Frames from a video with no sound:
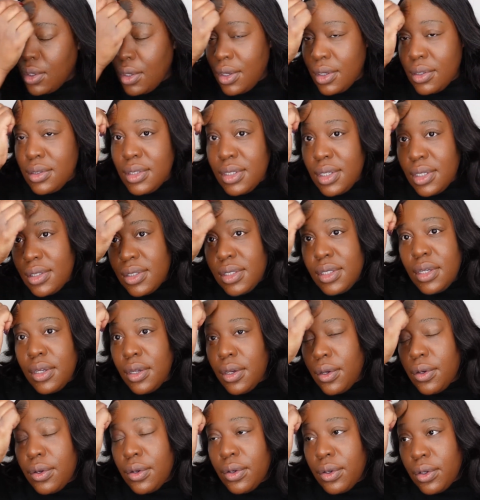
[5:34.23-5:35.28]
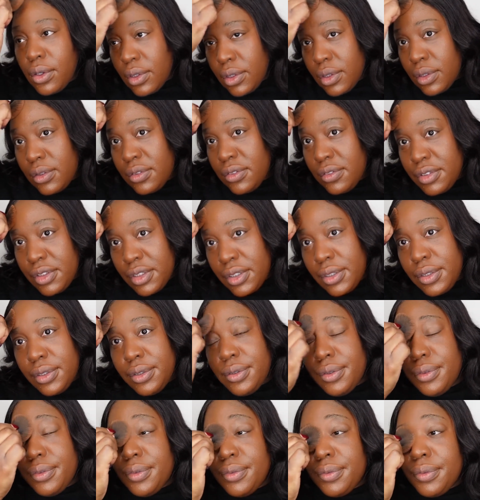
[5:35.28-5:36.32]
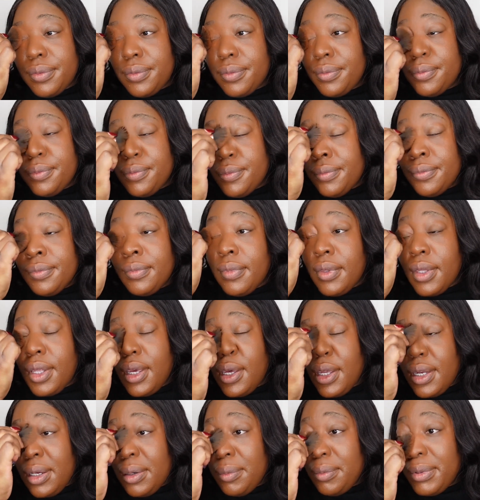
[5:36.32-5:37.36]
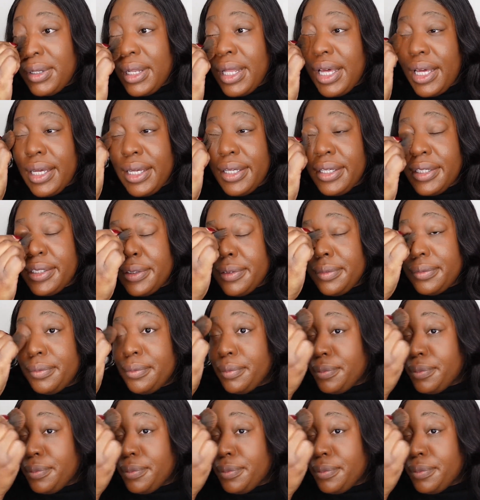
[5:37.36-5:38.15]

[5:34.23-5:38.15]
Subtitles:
I tend to go all over and apply it.